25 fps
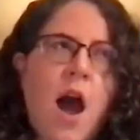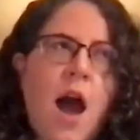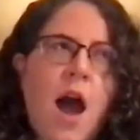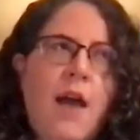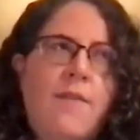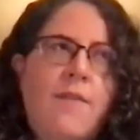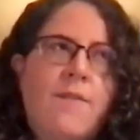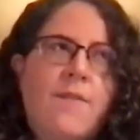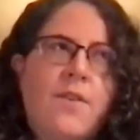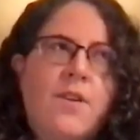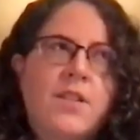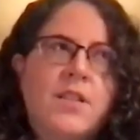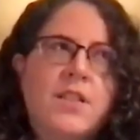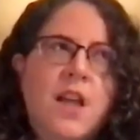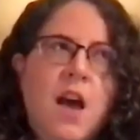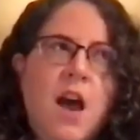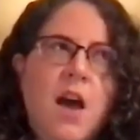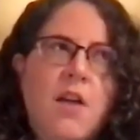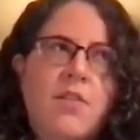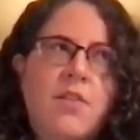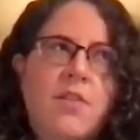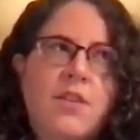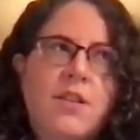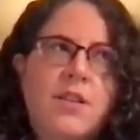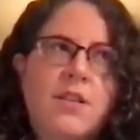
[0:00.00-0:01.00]
I first
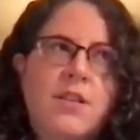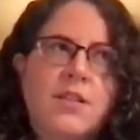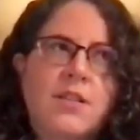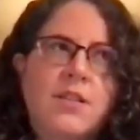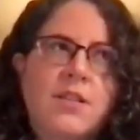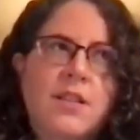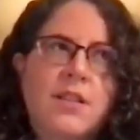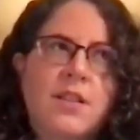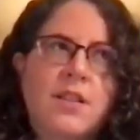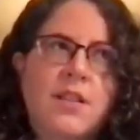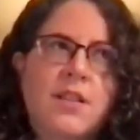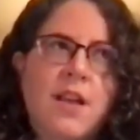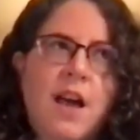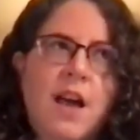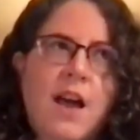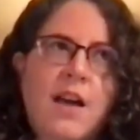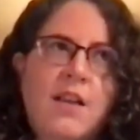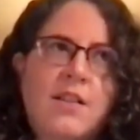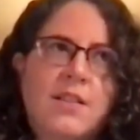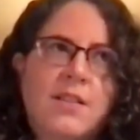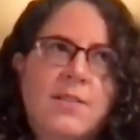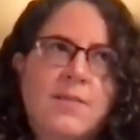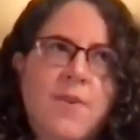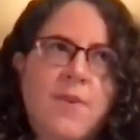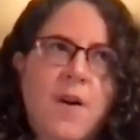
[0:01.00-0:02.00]
taught this
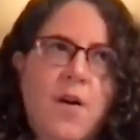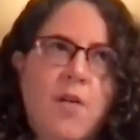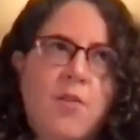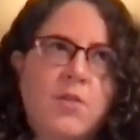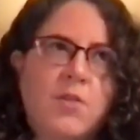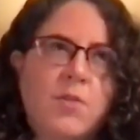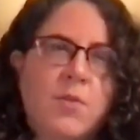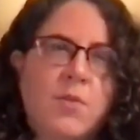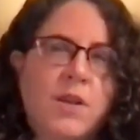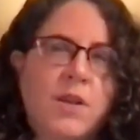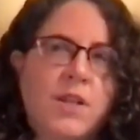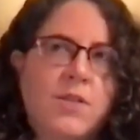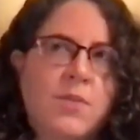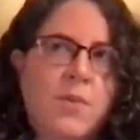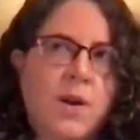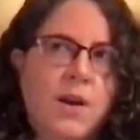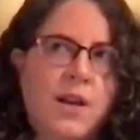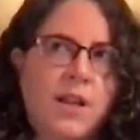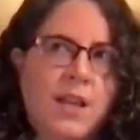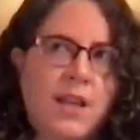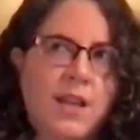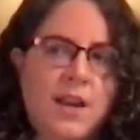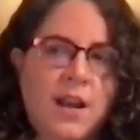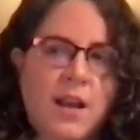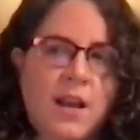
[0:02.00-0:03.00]
class fall twenty
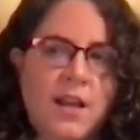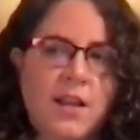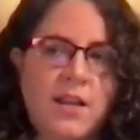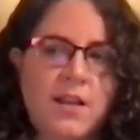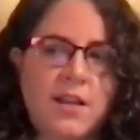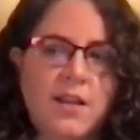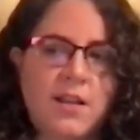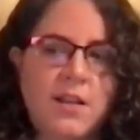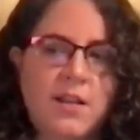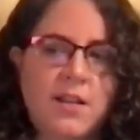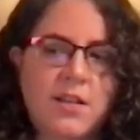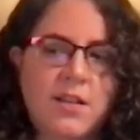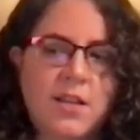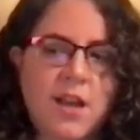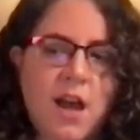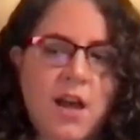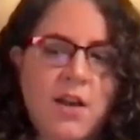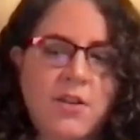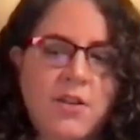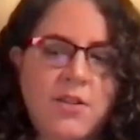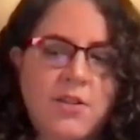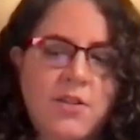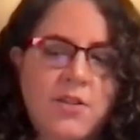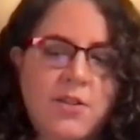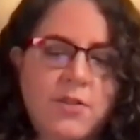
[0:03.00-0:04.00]
twenty, and I
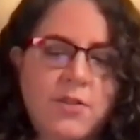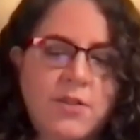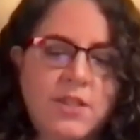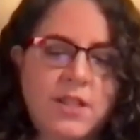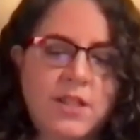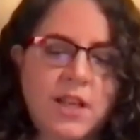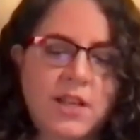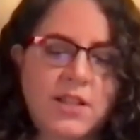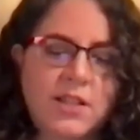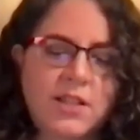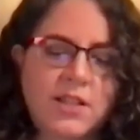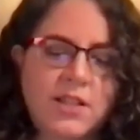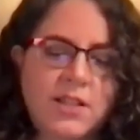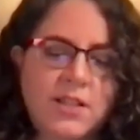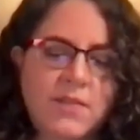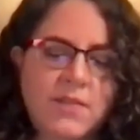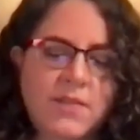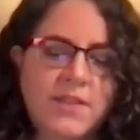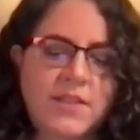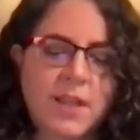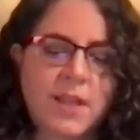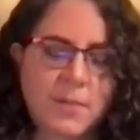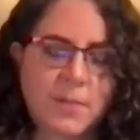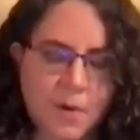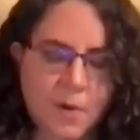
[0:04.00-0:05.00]
taught two sections of the
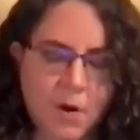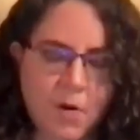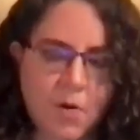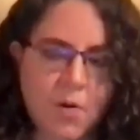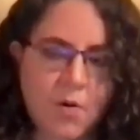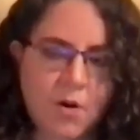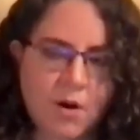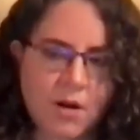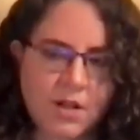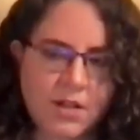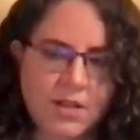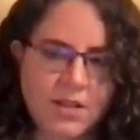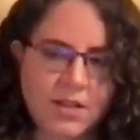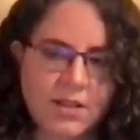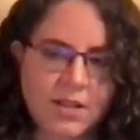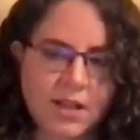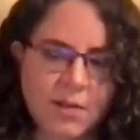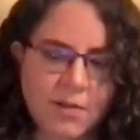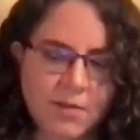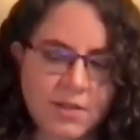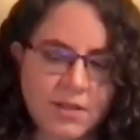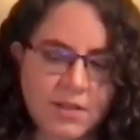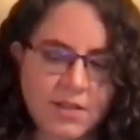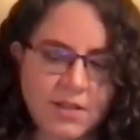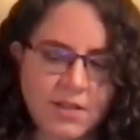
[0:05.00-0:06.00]
same course, and
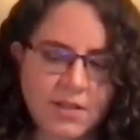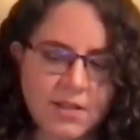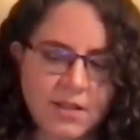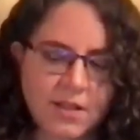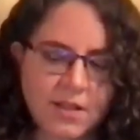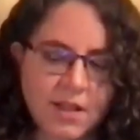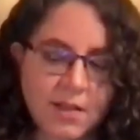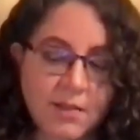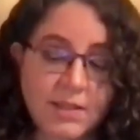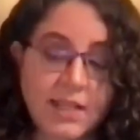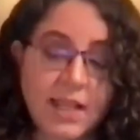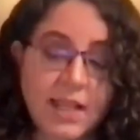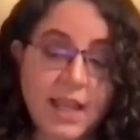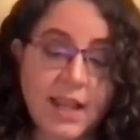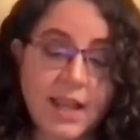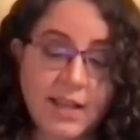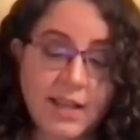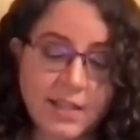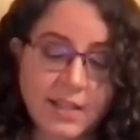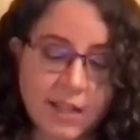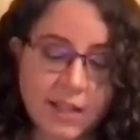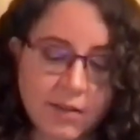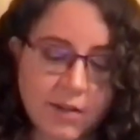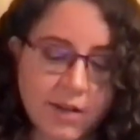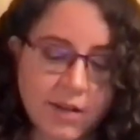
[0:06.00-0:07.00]
it was it was
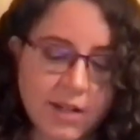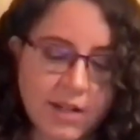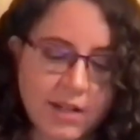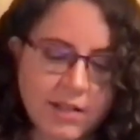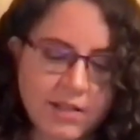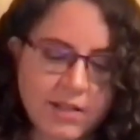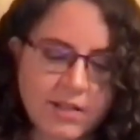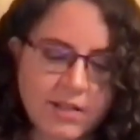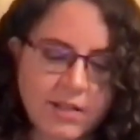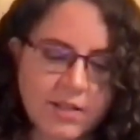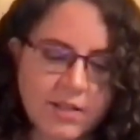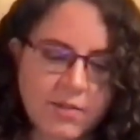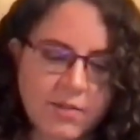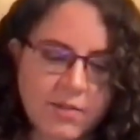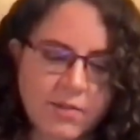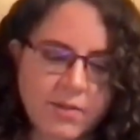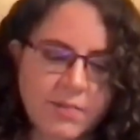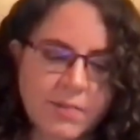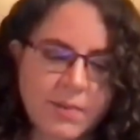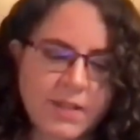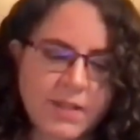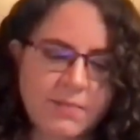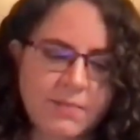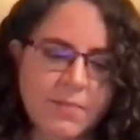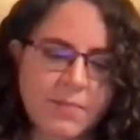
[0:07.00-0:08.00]
asynchronous, so it was
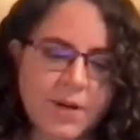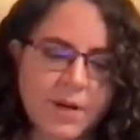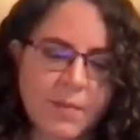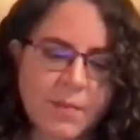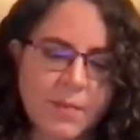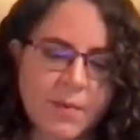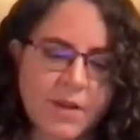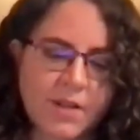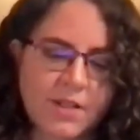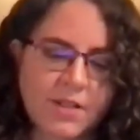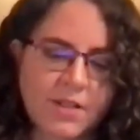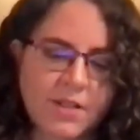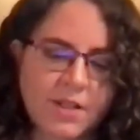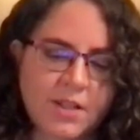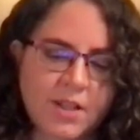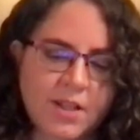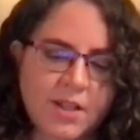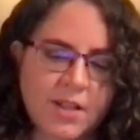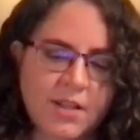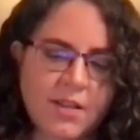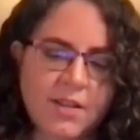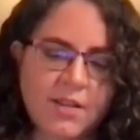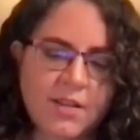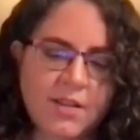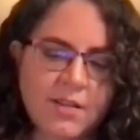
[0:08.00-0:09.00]
pretty much
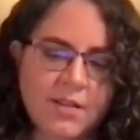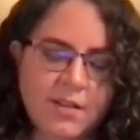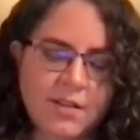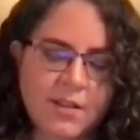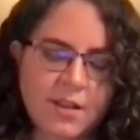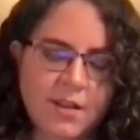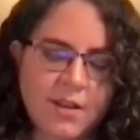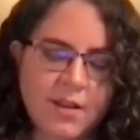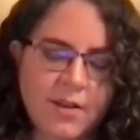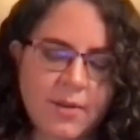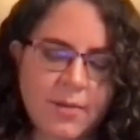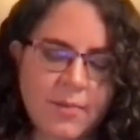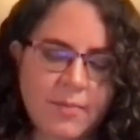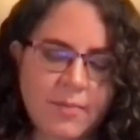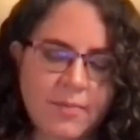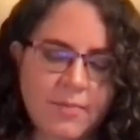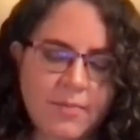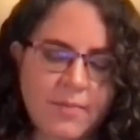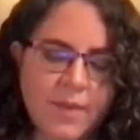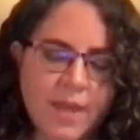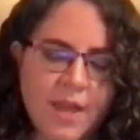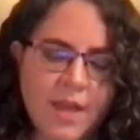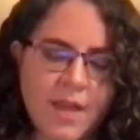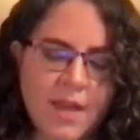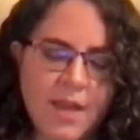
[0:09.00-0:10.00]
like
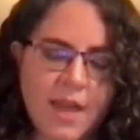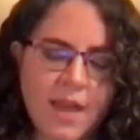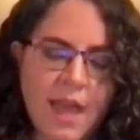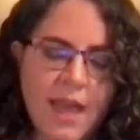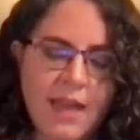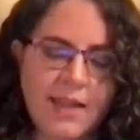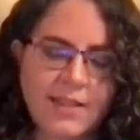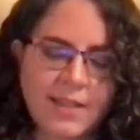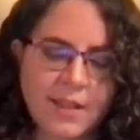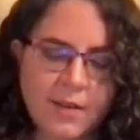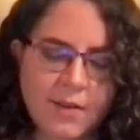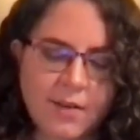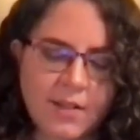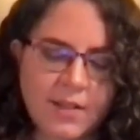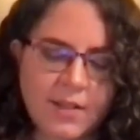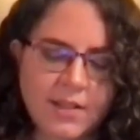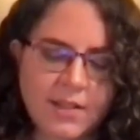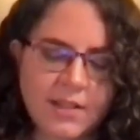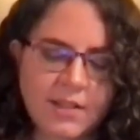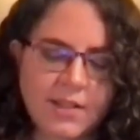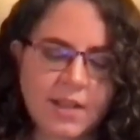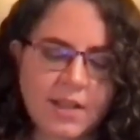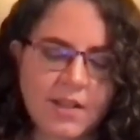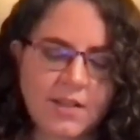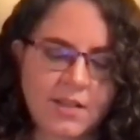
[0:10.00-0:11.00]
um, asynchronous
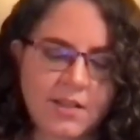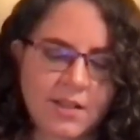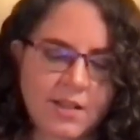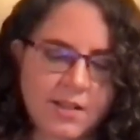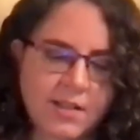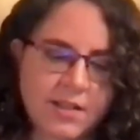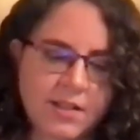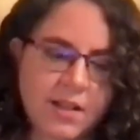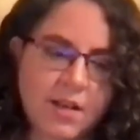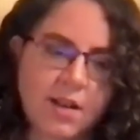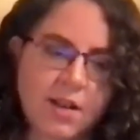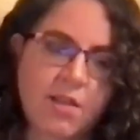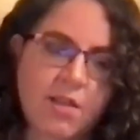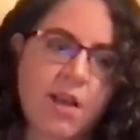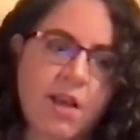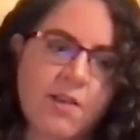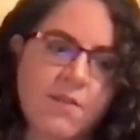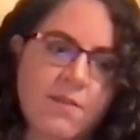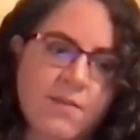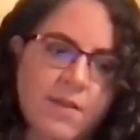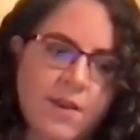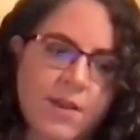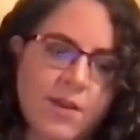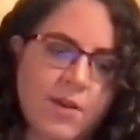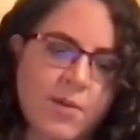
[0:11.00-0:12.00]
discussions and a lot of
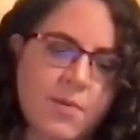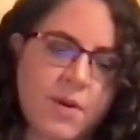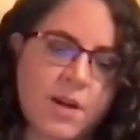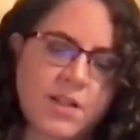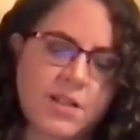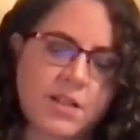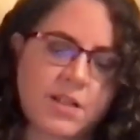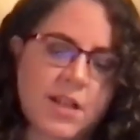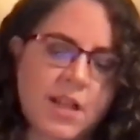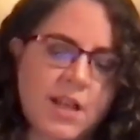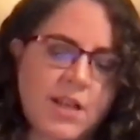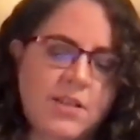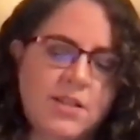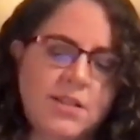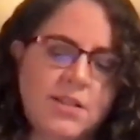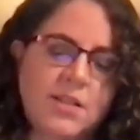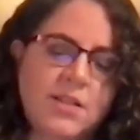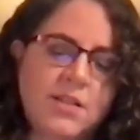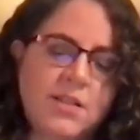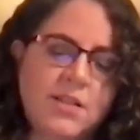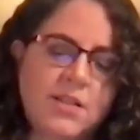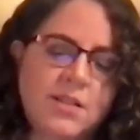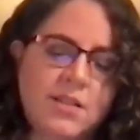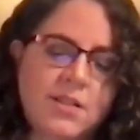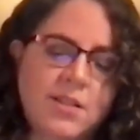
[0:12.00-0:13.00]
video
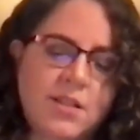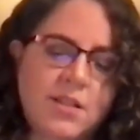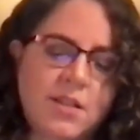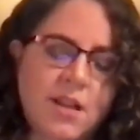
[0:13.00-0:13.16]
presentations